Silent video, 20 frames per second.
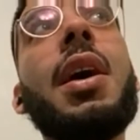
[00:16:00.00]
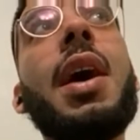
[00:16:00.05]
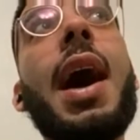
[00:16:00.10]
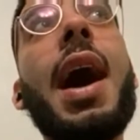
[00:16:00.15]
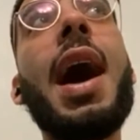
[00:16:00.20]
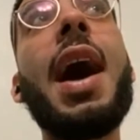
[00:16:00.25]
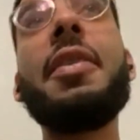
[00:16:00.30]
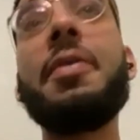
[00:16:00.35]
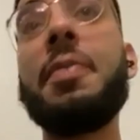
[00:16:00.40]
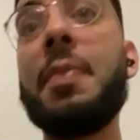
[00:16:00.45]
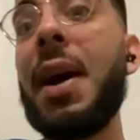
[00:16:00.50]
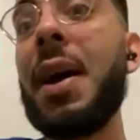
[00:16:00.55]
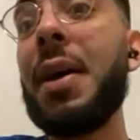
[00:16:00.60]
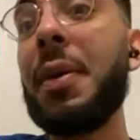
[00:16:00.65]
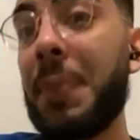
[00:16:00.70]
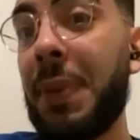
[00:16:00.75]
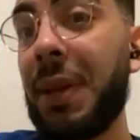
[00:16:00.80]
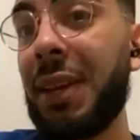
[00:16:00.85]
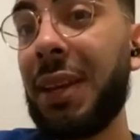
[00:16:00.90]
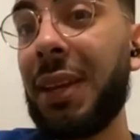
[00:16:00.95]
have my
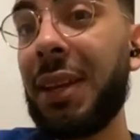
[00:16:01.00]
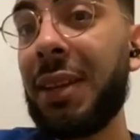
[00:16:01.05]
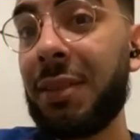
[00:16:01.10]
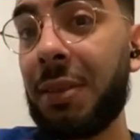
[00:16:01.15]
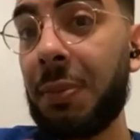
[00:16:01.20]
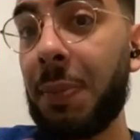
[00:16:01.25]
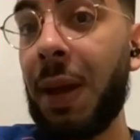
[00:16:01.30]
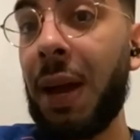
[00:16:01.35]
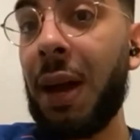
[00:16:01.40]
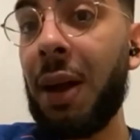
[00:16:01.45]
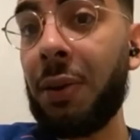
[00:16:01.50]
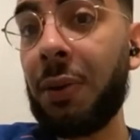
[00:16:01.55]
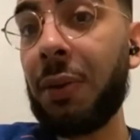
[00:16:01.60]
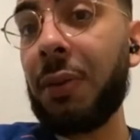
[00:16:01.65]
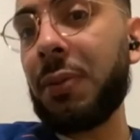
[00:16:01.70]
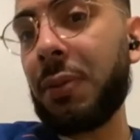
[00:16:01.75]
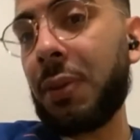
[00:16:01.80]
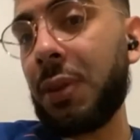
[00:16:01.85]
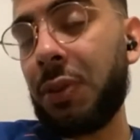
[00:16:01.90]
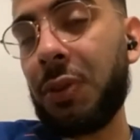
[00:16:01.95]
opinions about,
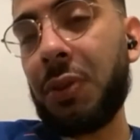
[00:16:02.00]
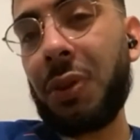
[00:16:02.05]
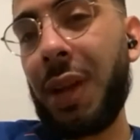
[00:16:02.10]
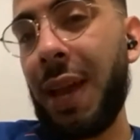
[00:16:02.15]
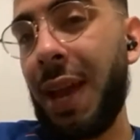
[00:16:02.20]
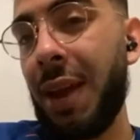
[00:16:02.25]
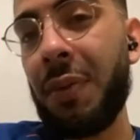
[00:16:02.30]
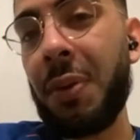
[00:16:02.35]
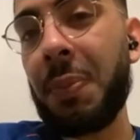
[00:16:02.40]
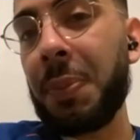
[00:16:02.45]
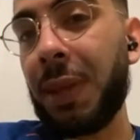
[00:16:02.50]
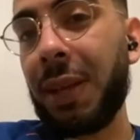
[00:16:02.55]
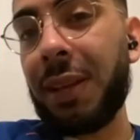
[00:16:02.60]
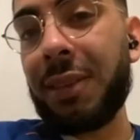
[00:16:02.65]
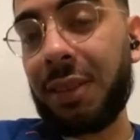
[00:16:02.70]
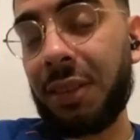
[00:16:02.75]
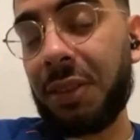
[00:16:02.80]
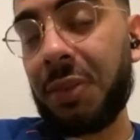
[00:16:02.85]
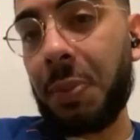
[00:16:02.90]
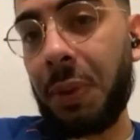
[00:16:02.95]
because you can't
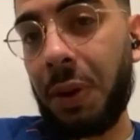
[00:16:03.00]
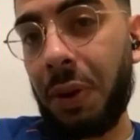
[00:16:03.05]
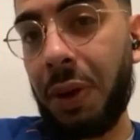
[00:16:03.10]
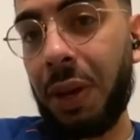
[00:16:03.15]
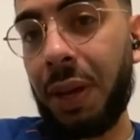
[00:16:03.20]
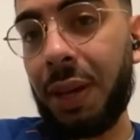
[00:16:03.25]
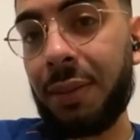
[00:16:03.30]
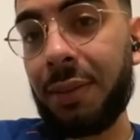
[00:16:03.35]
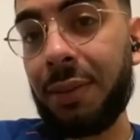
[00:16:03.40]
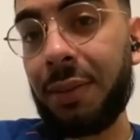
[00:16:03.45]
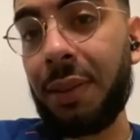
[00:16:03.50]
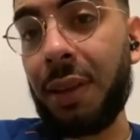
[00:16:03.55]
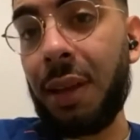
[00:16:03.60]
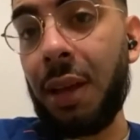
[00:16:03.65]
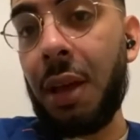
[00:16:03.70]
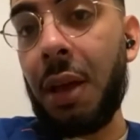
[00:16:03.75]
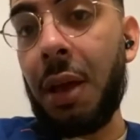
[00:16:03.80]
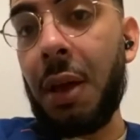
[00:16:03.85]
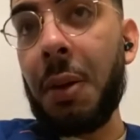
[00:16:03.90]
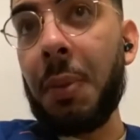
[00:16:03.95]
replace experience.
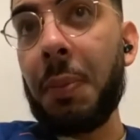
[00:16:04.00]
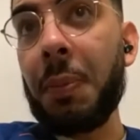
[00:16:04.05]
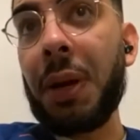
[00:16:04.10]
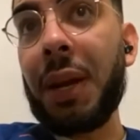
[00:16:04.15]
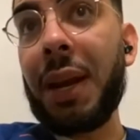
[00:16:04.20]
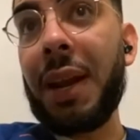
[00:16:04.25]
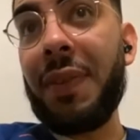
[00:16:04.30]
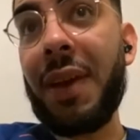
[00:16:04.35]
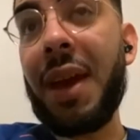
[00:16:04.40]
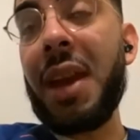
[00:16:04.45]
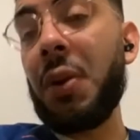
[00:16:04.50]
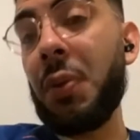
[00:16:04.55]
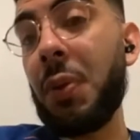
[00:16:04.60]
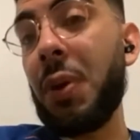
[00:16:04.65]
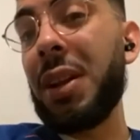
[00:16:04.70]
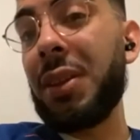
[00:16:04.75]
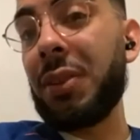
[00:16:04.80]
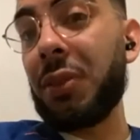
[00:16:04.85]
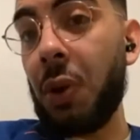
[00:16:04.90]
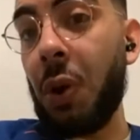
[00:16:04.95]
But if
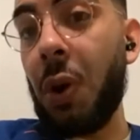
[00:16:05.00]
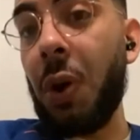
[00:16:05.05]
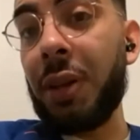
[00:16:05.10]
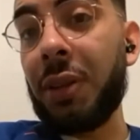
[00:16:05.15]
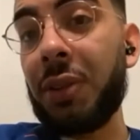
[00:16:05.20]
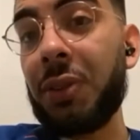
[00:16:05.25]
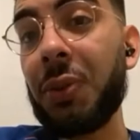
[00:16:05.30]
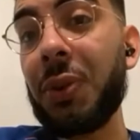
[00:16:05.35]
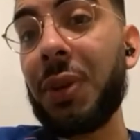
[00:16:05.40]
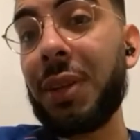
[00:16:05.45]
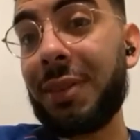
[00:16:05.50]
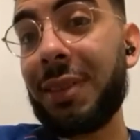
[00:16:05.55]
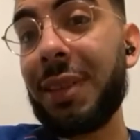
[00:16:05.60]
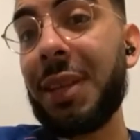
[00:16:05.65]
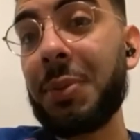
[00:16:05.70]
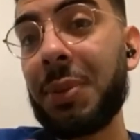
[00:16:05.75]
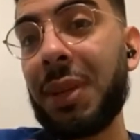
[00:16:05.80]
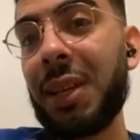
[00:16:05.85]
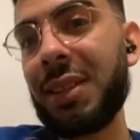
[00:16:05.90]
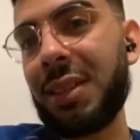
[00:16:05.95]
anyone is going to, it
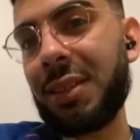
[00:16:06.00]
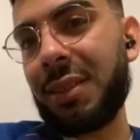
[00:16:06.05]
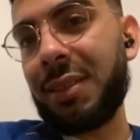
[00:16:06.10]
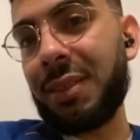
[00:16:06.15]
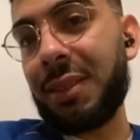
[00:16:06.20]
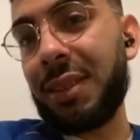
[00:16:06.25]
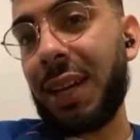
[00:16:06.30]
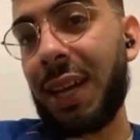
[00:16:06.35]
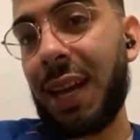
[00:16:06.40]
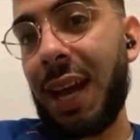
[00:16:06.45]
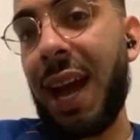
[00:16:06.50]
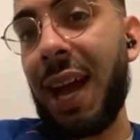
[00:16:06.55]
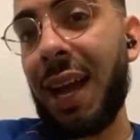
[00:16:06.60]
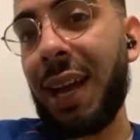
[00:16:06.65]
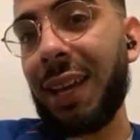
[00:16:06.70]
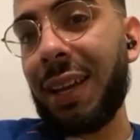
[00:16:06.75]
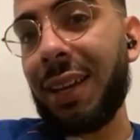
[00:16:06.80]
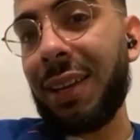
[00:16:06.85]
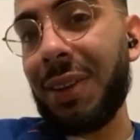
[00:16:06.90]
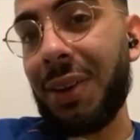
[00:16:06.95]
seems like this is the guy.
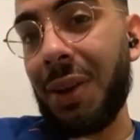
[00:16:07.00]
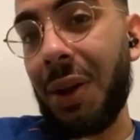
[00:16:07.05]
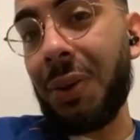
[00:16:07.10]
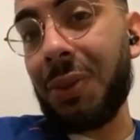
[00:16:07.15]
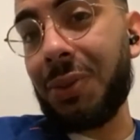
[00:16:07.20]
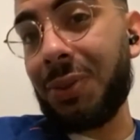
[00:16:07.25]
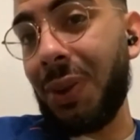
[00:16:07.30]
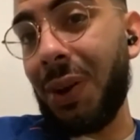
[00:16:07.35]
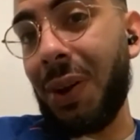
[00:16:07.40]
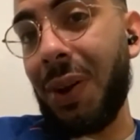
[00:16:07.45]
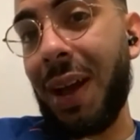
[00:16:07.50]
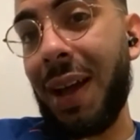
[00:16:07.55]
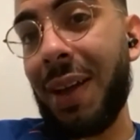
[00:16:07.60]
So